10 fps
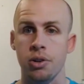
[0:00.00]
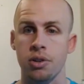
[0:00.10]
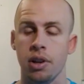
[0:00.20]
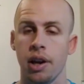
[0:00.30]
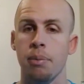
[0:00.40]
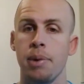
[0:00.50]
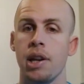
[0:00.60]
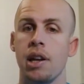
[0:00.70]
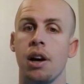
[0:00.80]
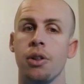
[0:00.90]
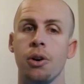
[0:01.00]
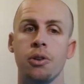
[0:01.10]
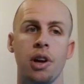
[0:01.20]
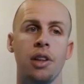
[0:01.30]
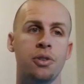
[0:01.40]
just like many
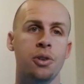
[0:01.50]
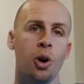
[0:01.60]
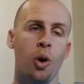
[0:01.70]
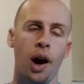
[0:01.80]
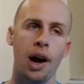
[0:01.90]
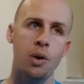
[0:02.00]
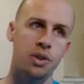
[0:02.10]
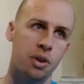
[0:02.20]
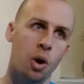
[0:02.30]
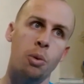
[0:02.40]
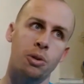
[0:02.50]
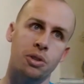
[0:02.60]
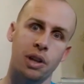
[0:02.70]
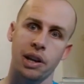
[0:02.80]
others. And so I was almost